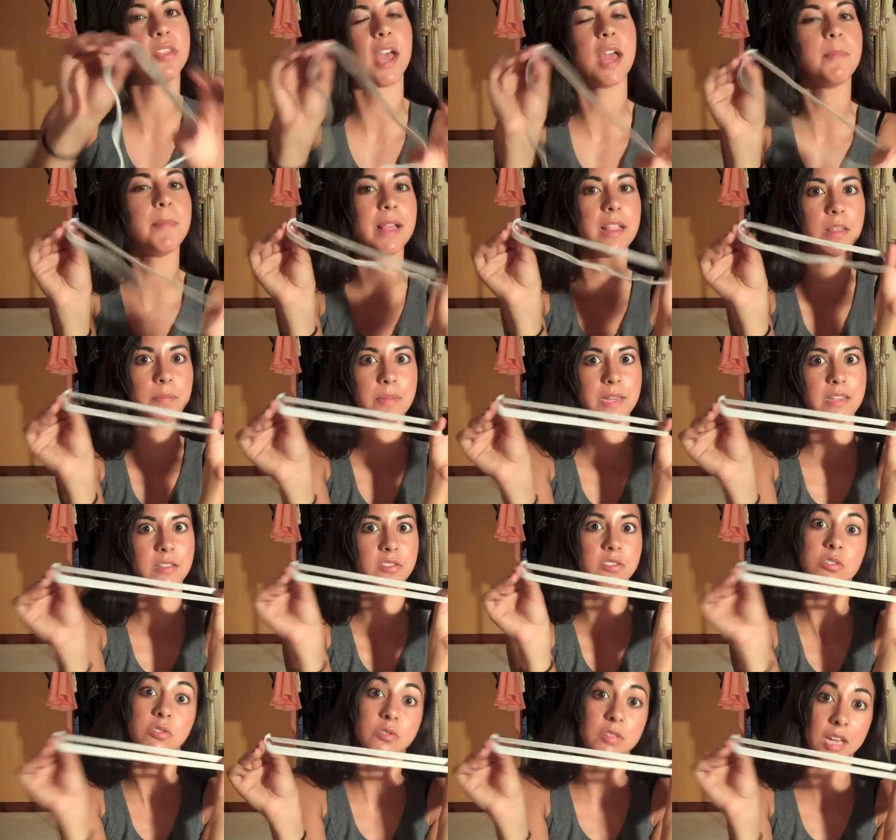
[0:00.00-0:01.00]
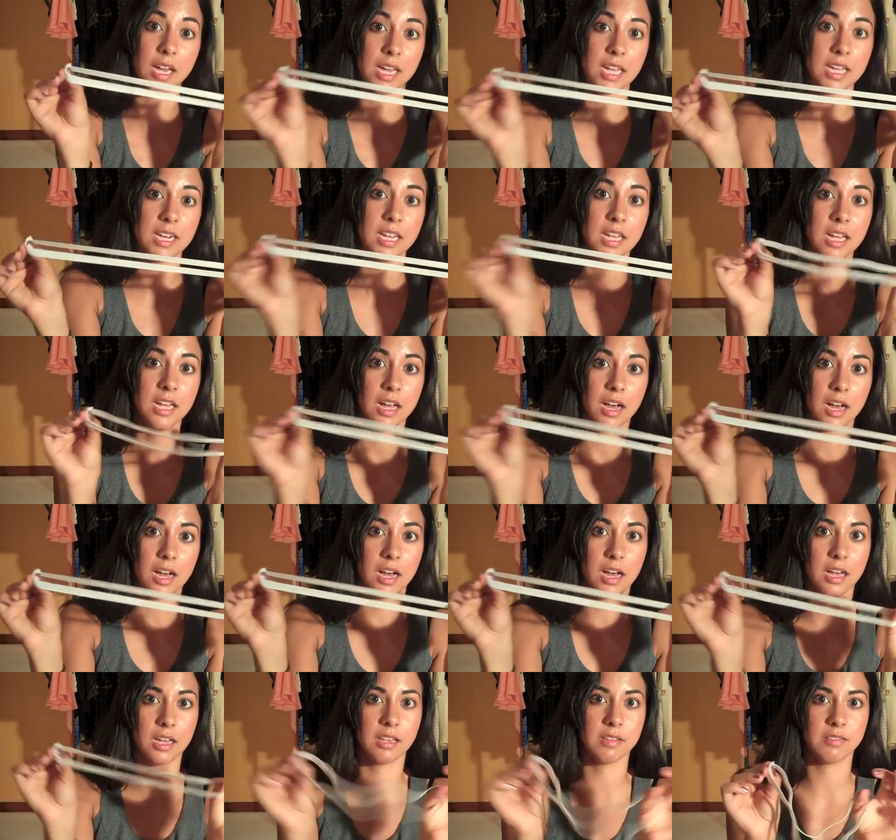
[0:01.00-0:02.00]
the headband to be too tight,
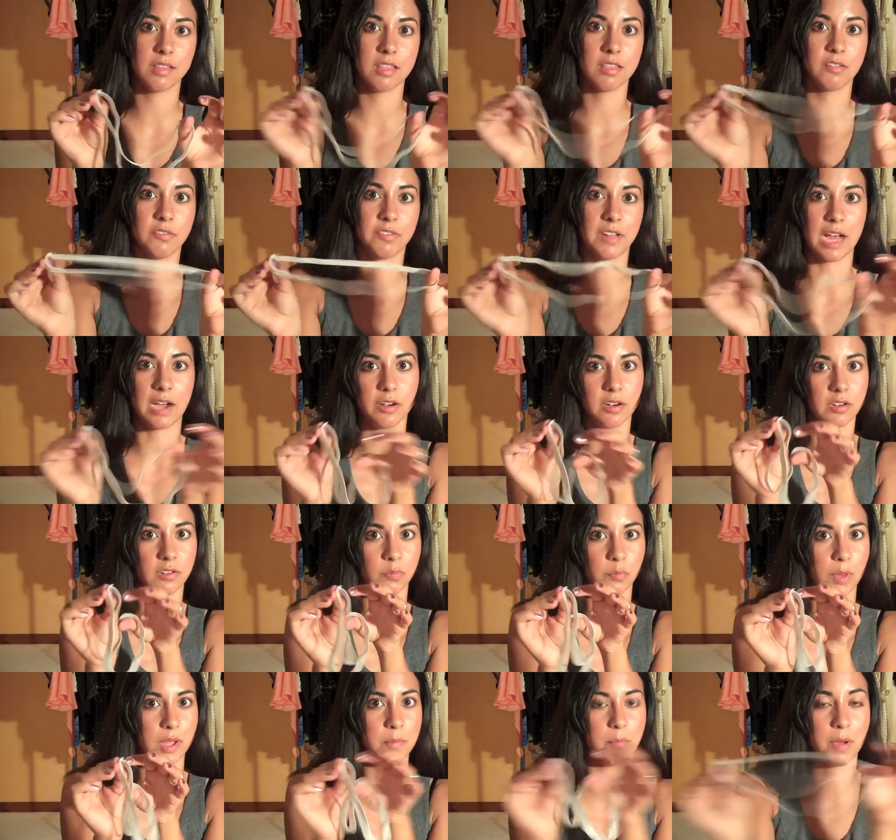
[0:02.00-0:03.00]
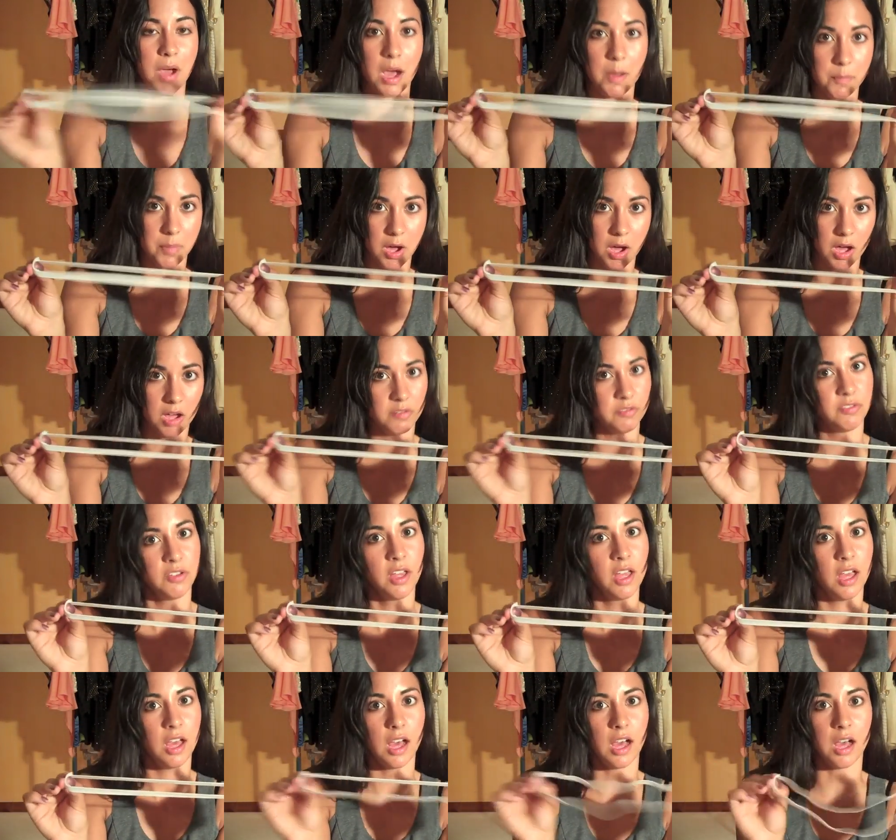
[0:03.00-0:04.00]
because then the flowers might pop off
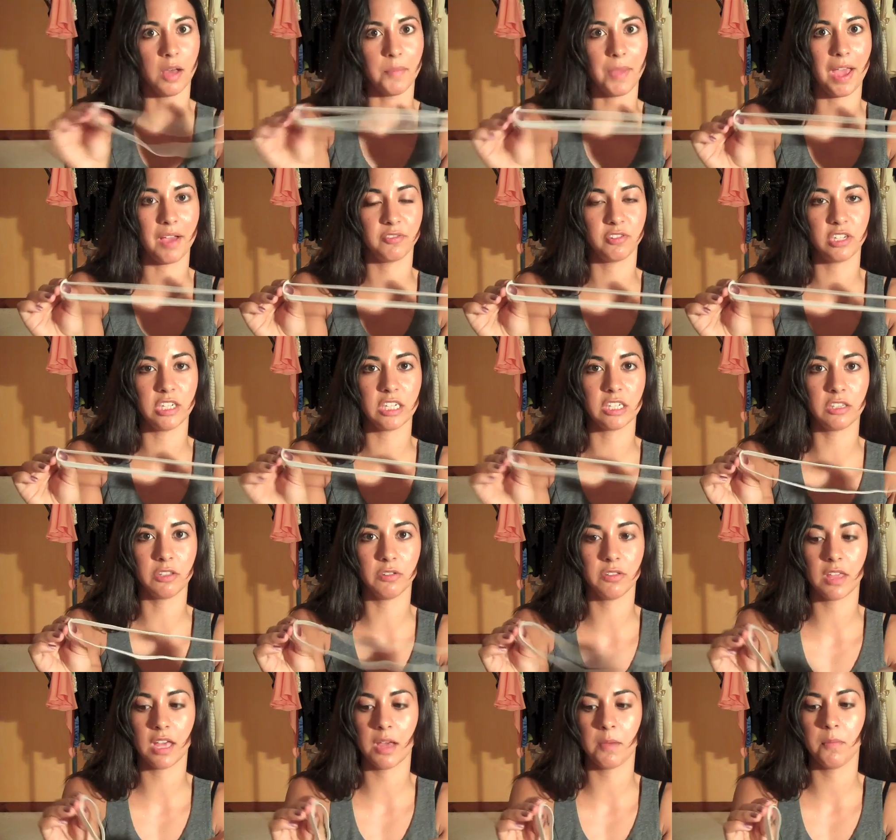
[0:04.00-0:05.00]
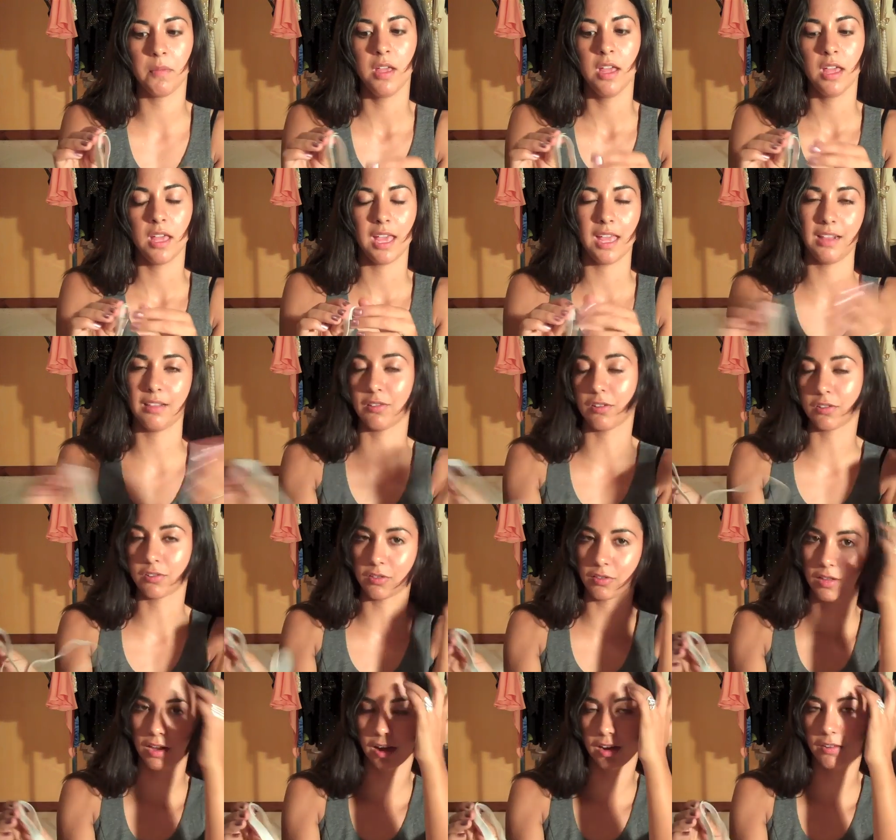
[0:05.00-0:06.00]
after you glue them, and it's
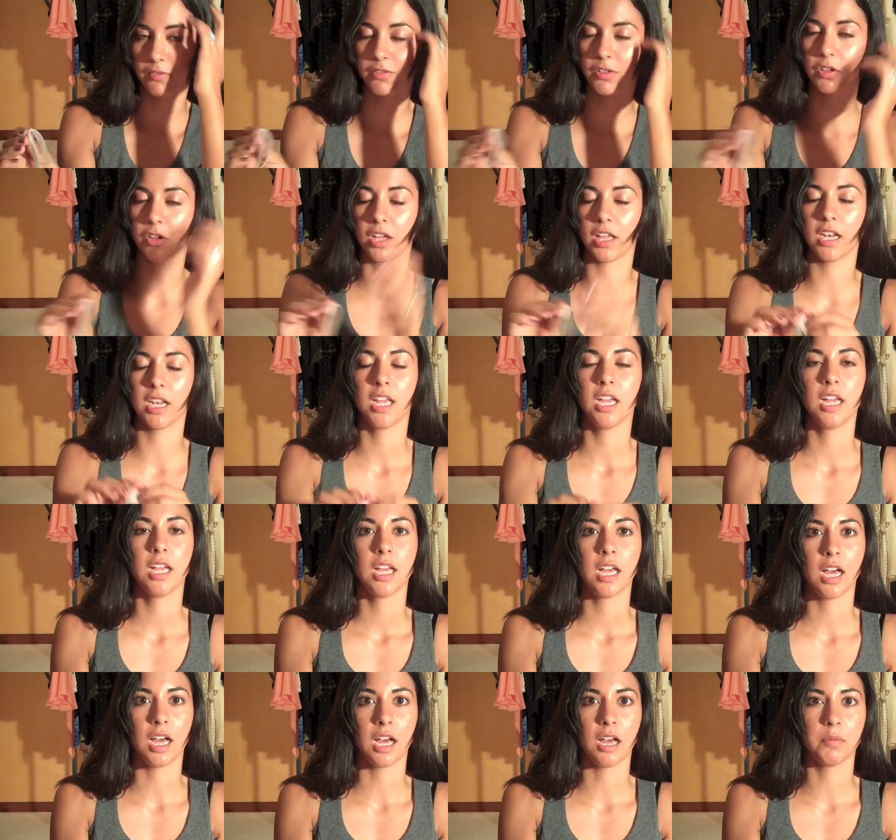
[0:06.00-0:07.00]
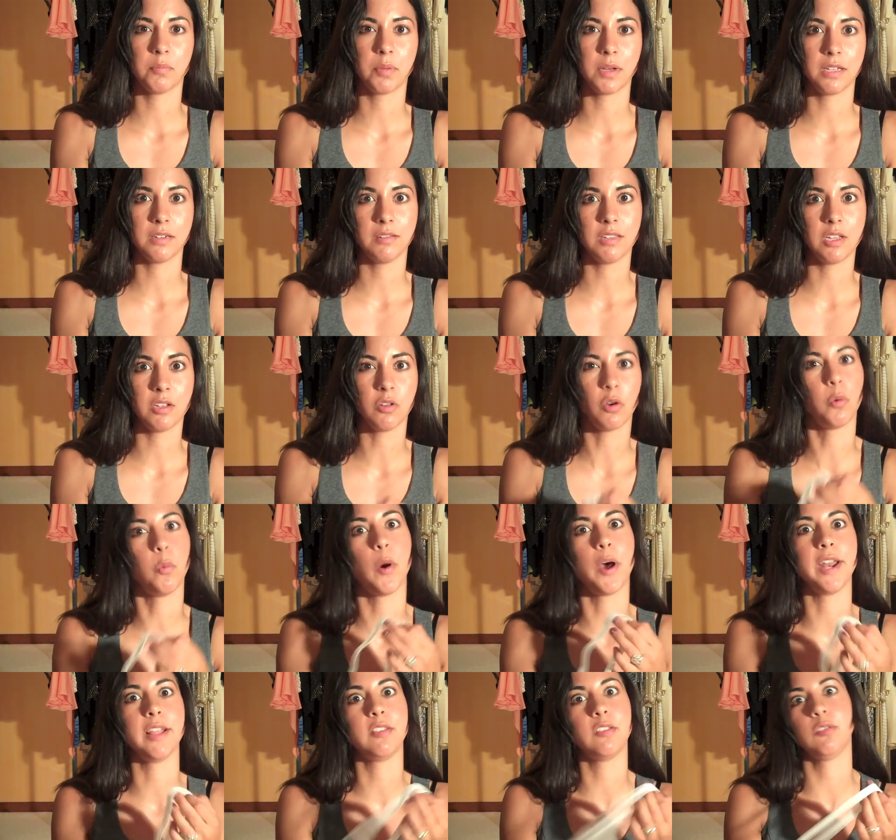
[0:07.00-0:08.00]
also not going to feel good, but you don't
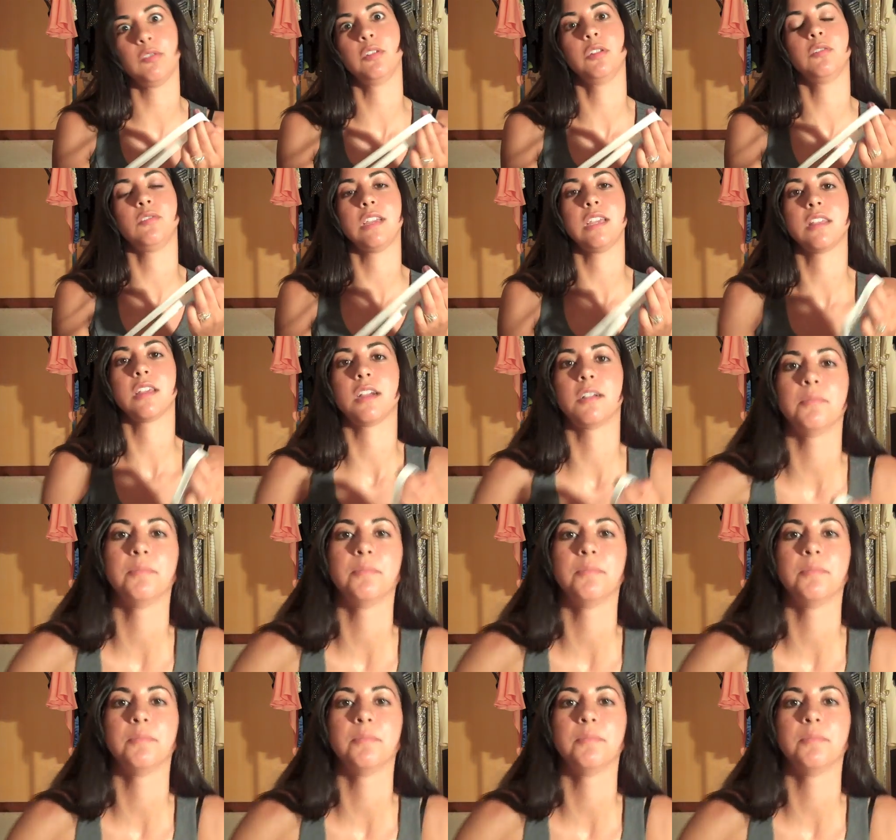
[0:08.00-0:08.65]
want it too loose either.